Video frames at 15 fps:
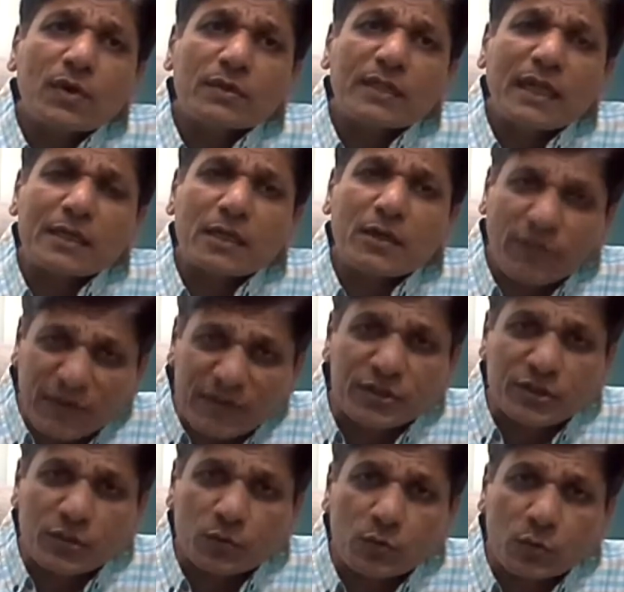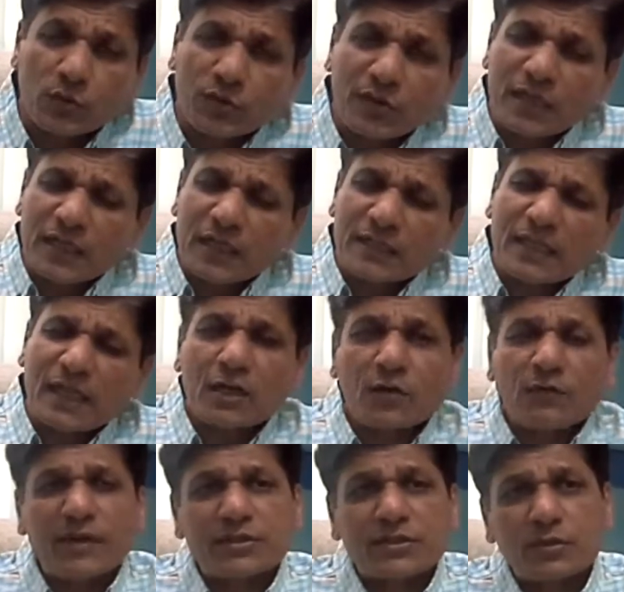that quest, to trigger that
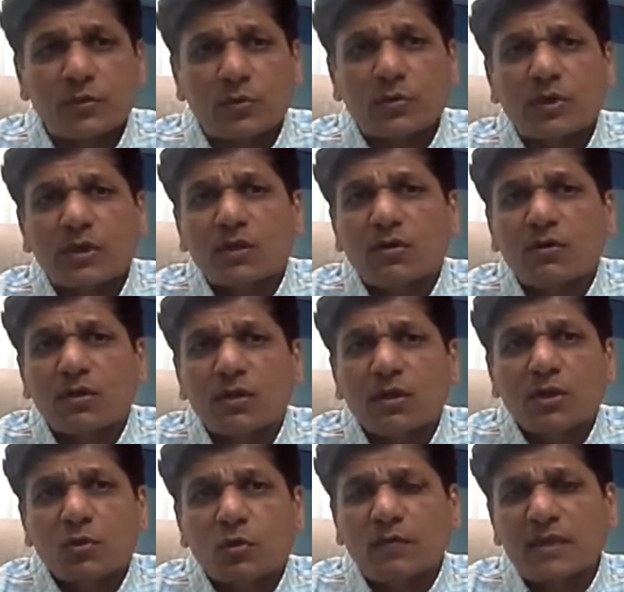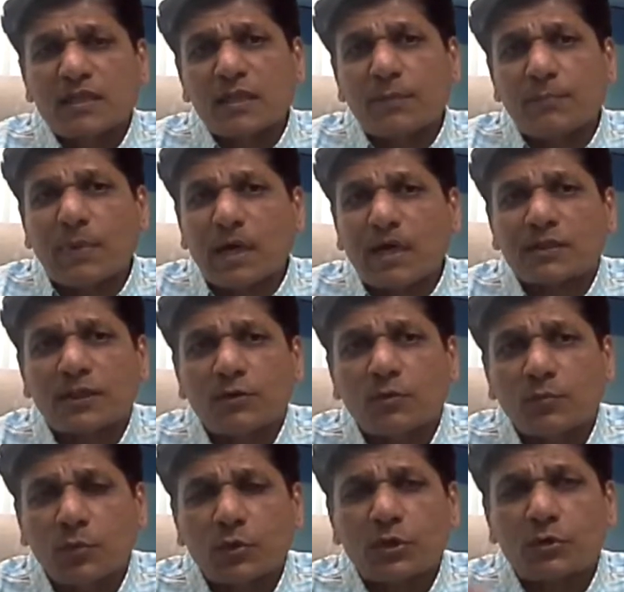quest, or towards a path,
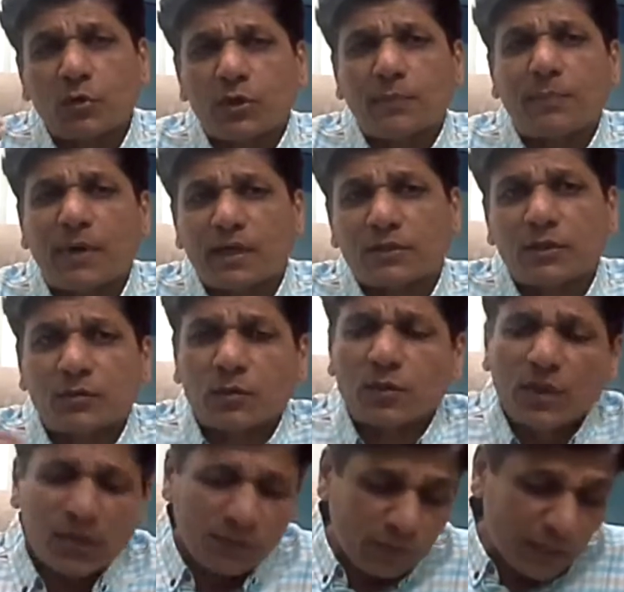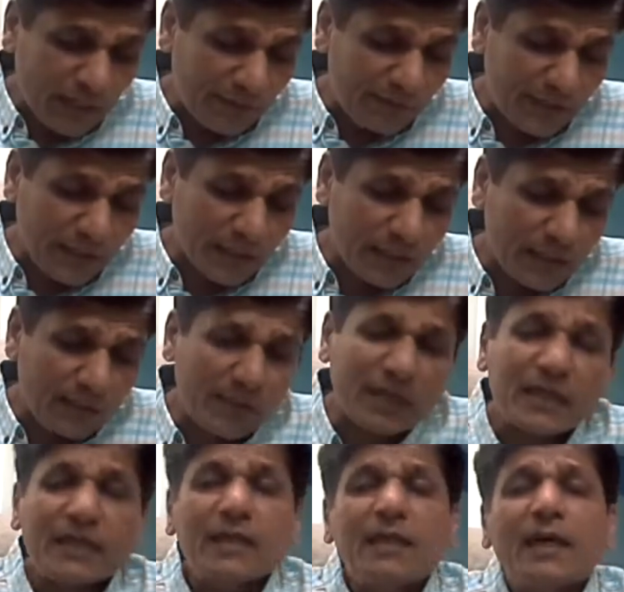put it on a path, for having
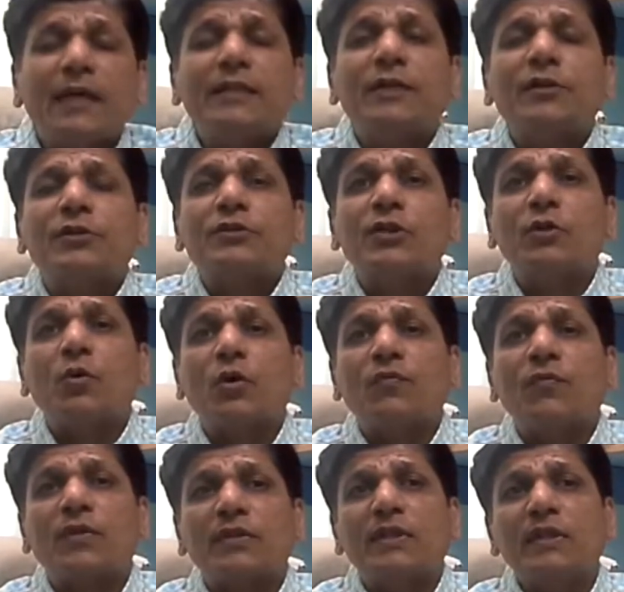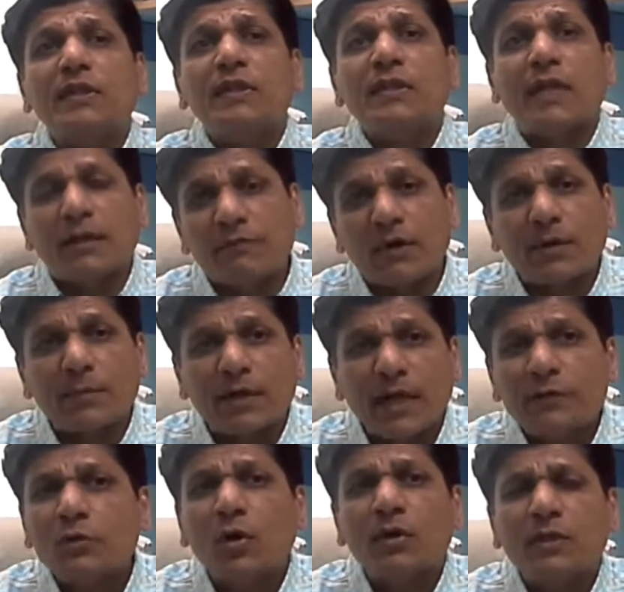ultimately an international court for the environment. I
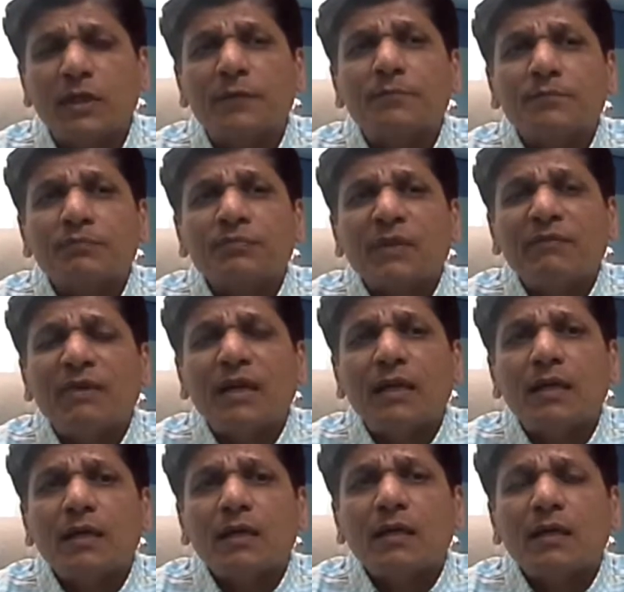thought, well,